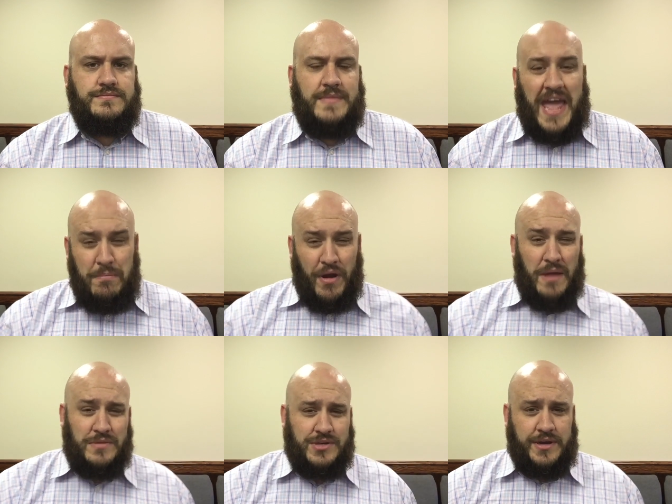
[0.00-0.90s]
Abraham
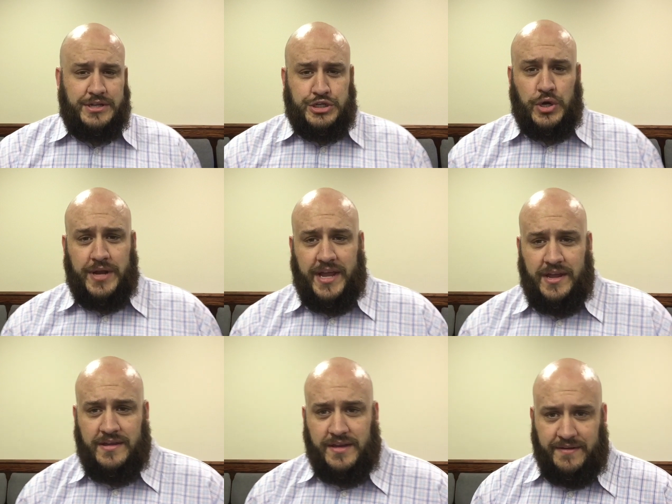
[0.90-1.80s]
was on a journey
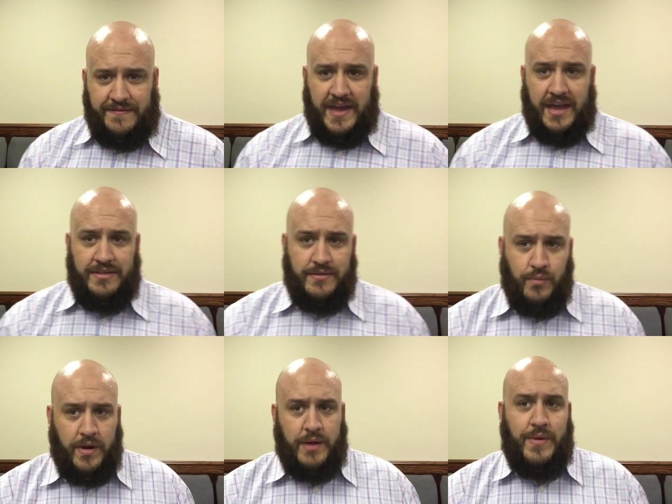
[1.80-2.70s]
of faith.
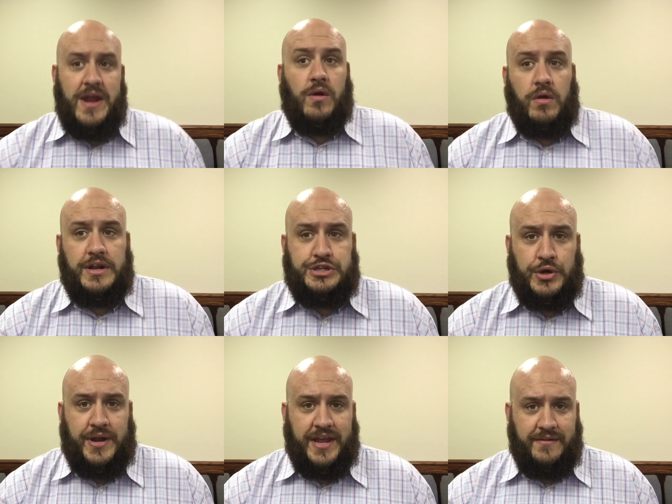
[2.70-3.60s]
We are on a
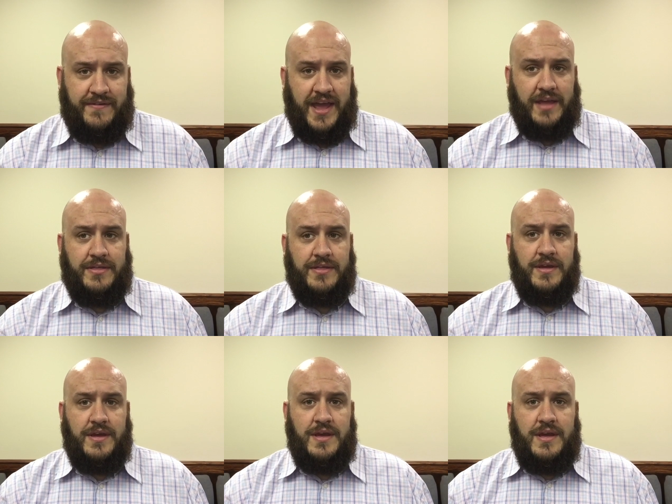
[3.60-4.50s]
journey of faith.
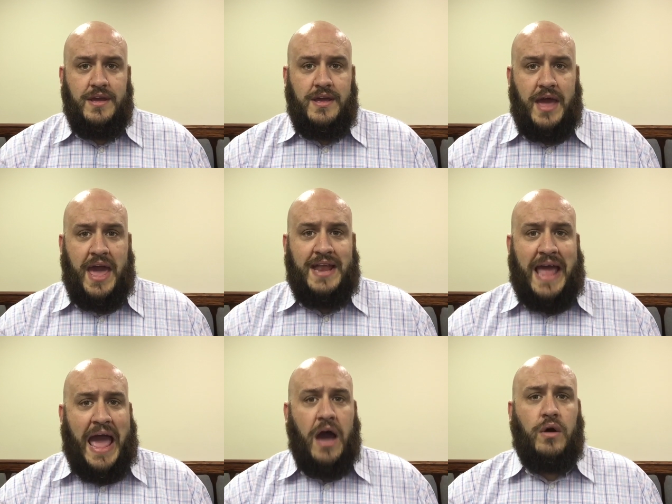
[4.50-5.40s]
And
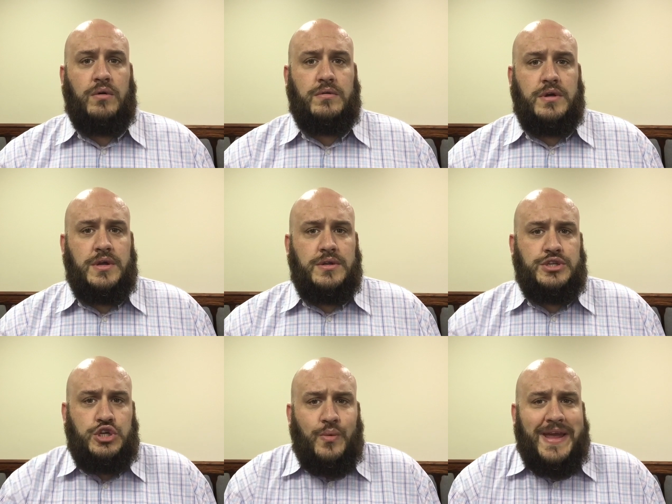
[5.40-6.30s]
how
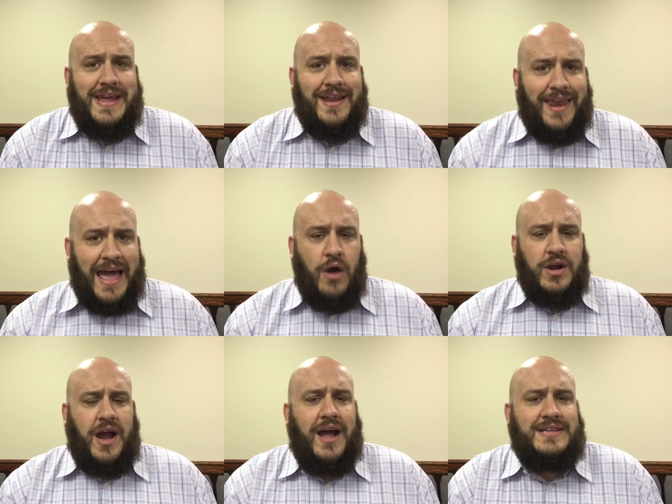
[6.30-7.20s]
do we allow
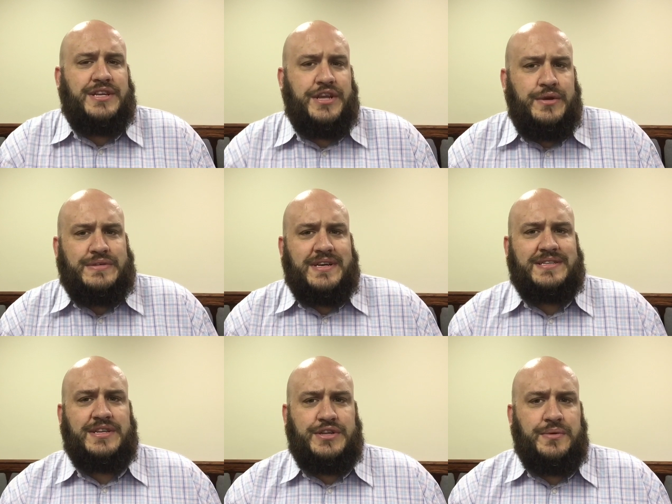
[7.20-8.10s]
God to use us
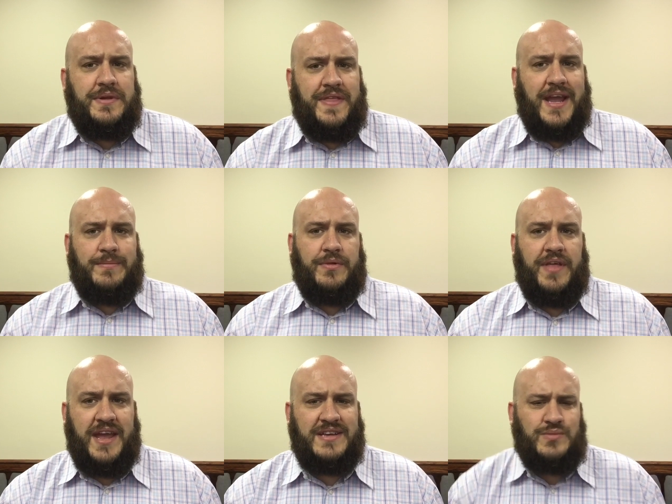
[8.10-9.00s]
to do unthinkable
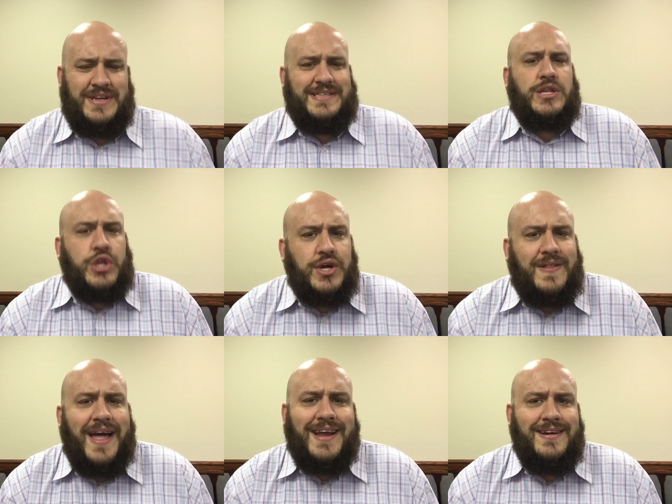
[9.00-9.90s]
things? What does it look
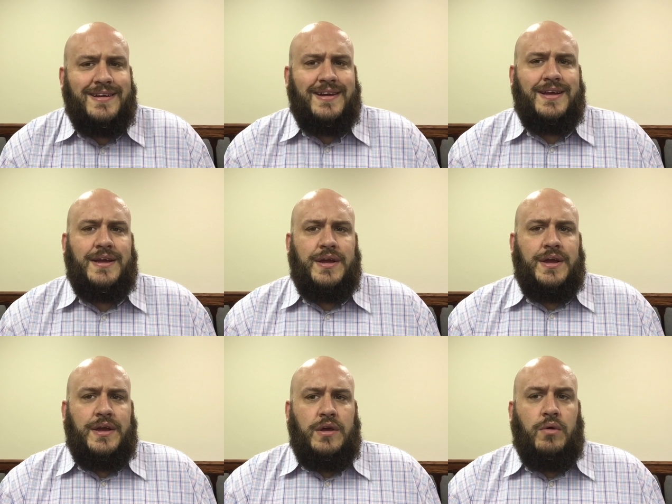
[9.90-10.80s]
like?
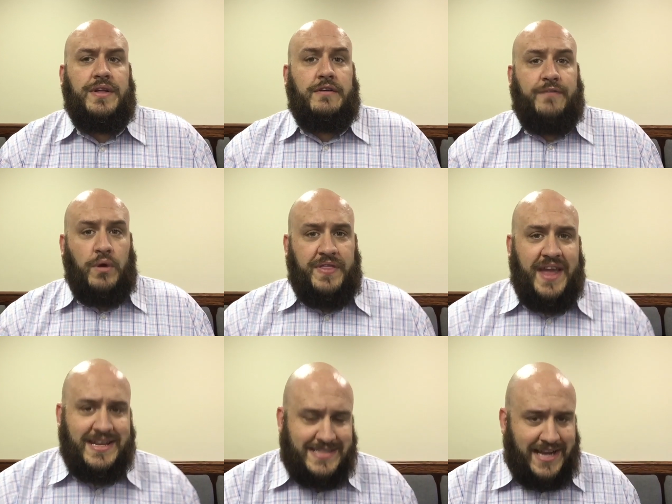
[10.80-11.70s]
Well, there are four things that